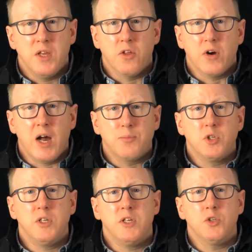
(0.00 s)
The other
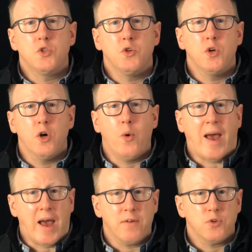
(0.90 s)
option is to go
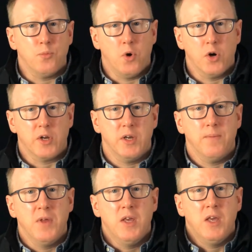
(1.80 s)
aftermarket.
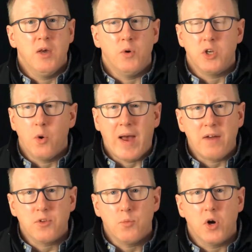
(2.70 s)
And when you go
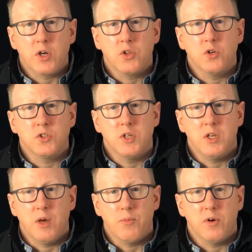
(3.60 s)
aftermarket, there's a
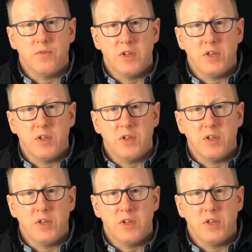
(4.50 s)
number of